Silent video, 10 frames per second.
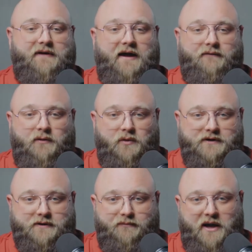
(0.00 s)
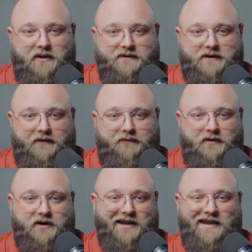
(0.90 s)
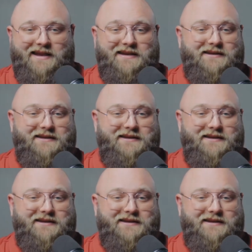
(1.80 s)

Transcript: everyone some pain and suffering and